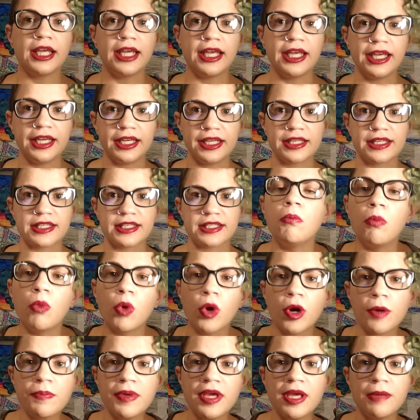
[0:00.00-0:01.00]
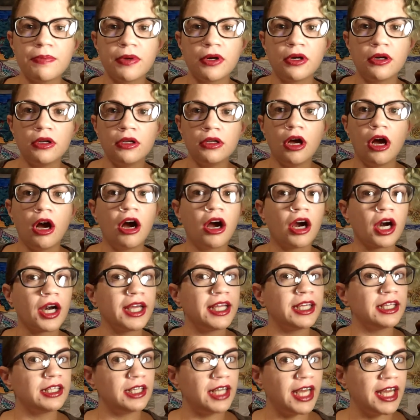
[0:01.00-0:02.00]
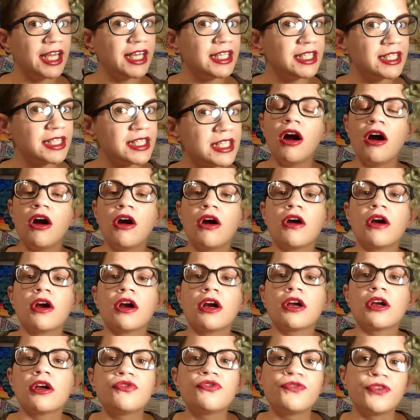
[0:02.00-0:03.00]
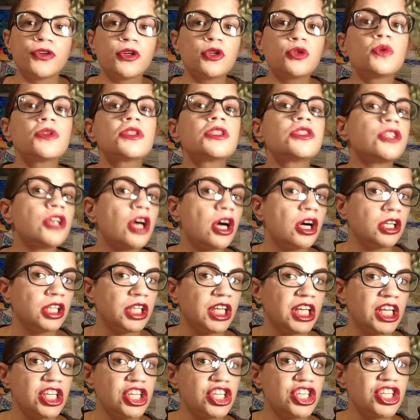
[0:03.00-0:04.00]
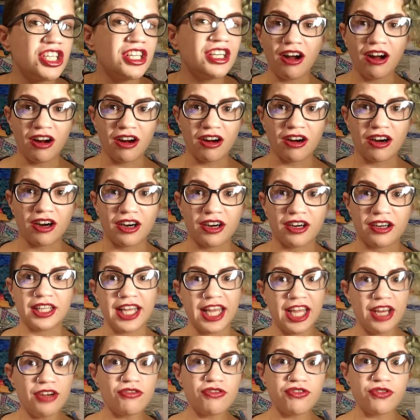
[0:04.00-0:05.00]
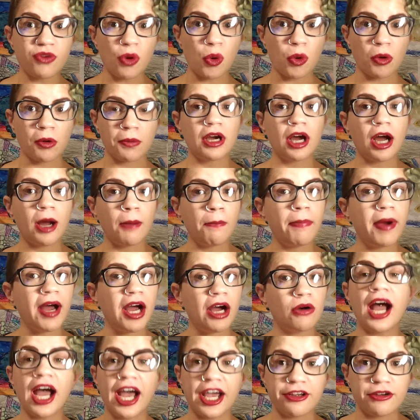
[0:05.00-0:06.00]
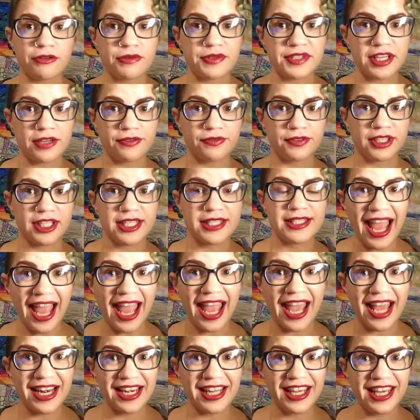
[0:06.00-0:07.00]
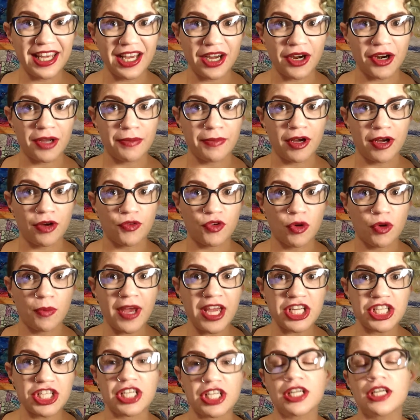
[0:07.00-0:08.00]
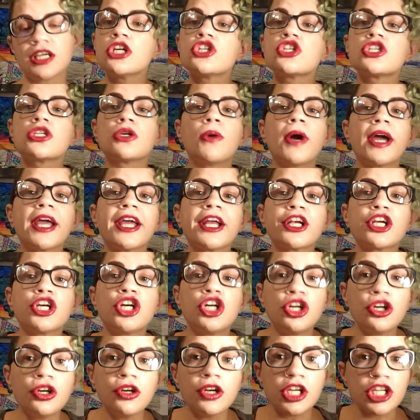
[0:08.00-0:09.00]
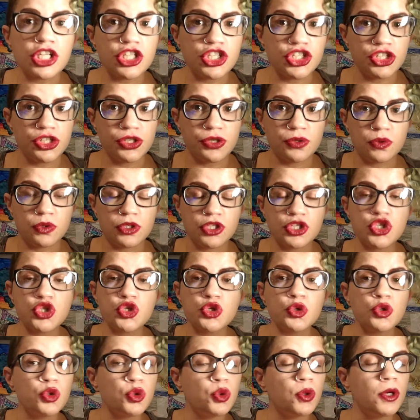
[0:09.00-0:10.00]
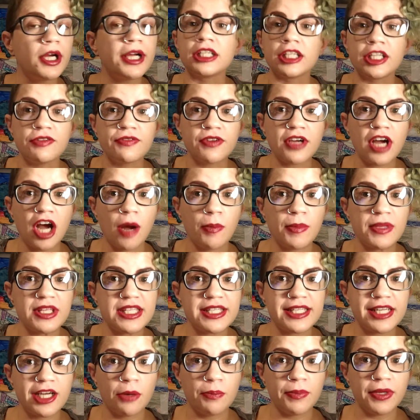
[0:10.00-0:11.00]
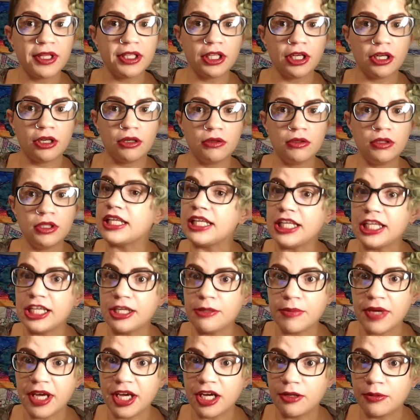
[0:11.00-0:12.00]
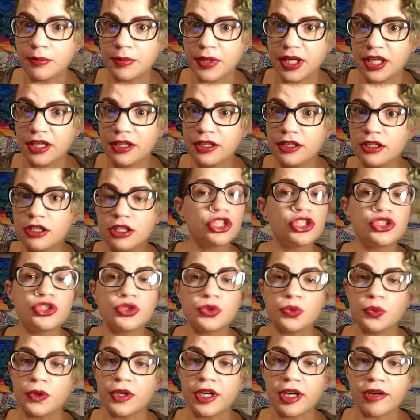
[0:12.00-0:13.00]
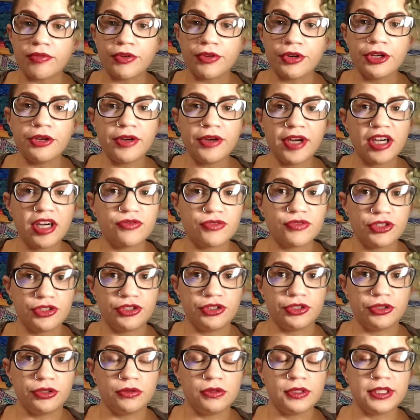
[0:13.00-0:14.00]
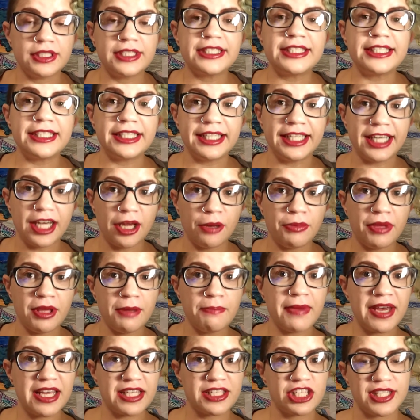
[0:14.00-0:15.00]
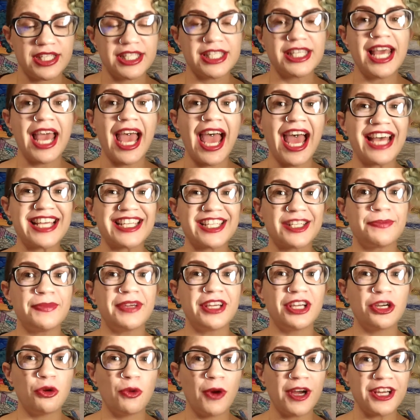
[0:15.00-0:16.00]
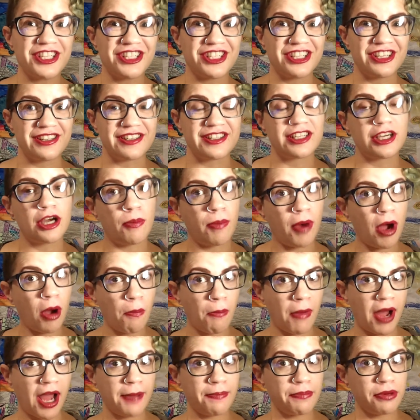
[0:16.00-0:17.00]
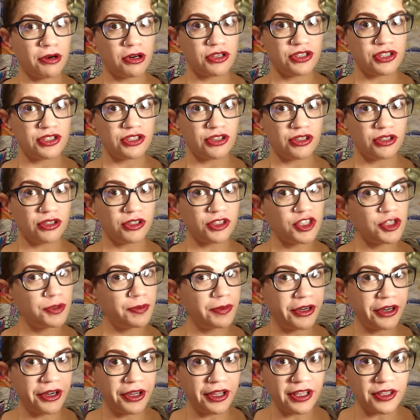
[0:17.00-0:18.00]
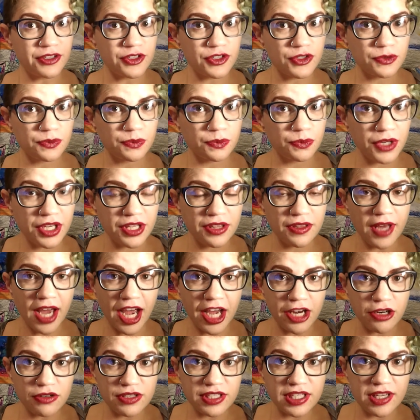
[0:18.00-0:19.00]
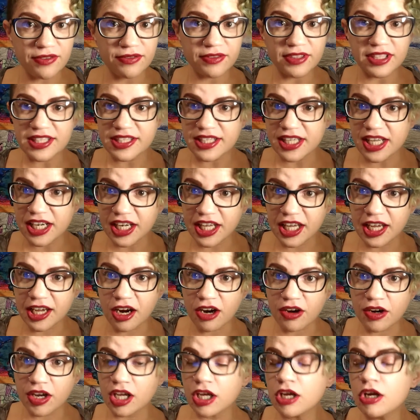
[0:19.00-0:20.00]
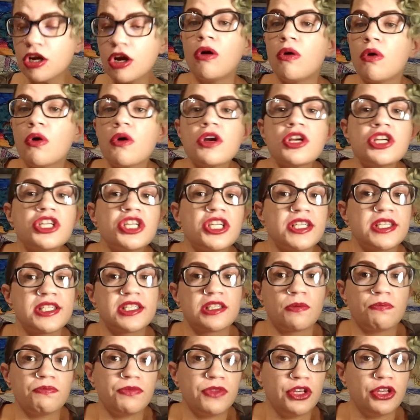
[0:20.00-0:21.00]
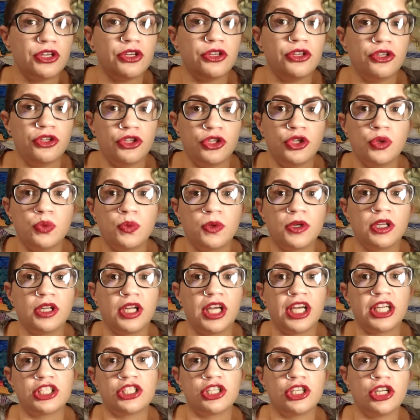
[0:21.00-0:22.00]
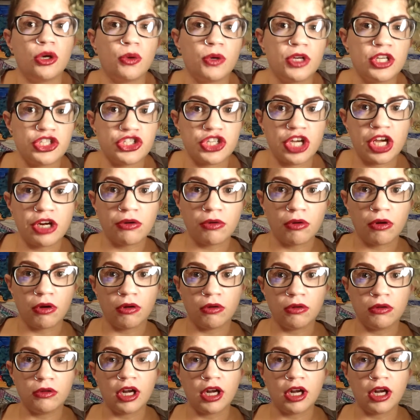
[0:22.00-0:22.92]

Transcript: is more people are enlightened, are filled with knowledge, are informed about hydrocephalus and Chiari malformation. So I encourage you to leave comments down below, email me do whatever you have to do to get me messages to ask me questions about my personal experience with hydrocephalus and Chiari or just something you would like to know in general